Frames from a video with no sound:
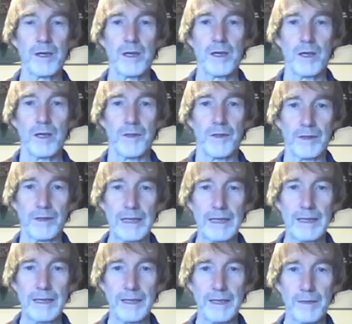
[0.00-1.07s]
So
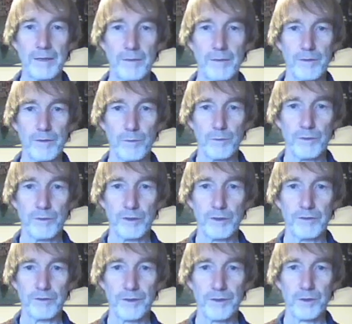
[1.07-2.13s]
clearly we've got a
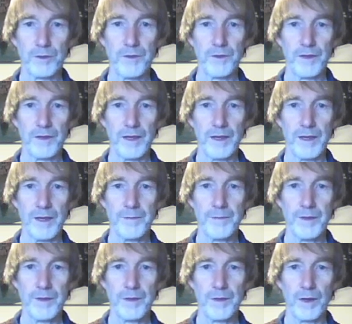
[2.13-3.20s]
viscosity here,
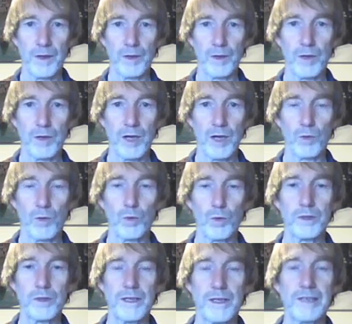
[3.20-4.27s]
so would
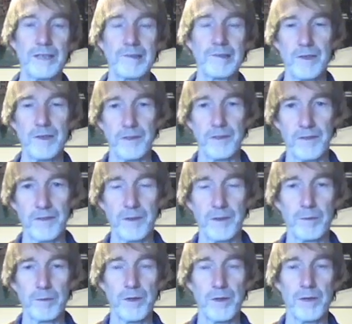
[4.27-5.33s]
increasing the
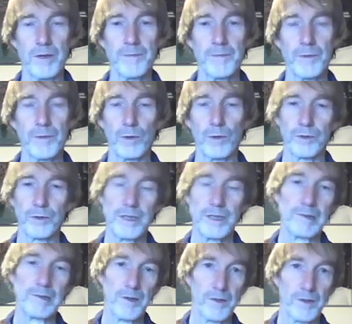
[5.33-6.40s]
temperature or
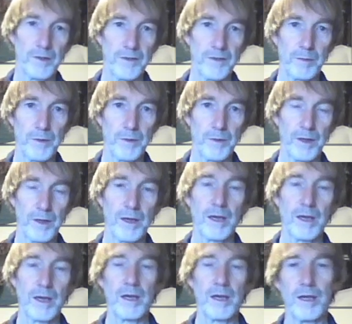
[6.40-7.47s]
decreasing the temperature
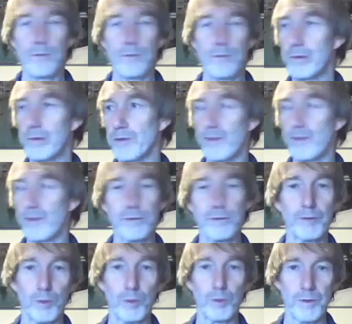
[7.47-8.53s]
improve the
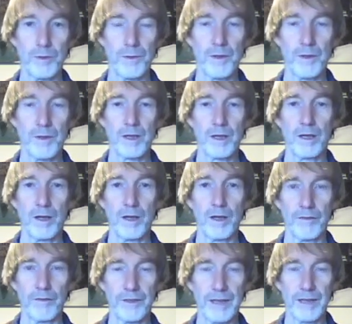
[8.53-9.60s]
performance of the
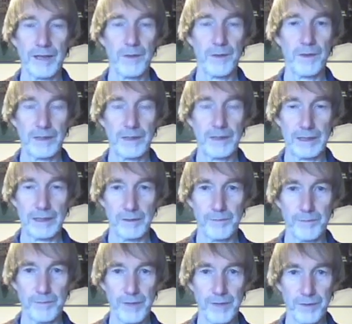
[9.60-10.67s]
gas cyclone?
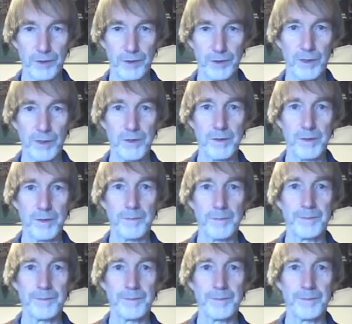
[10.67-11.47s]
That's the question.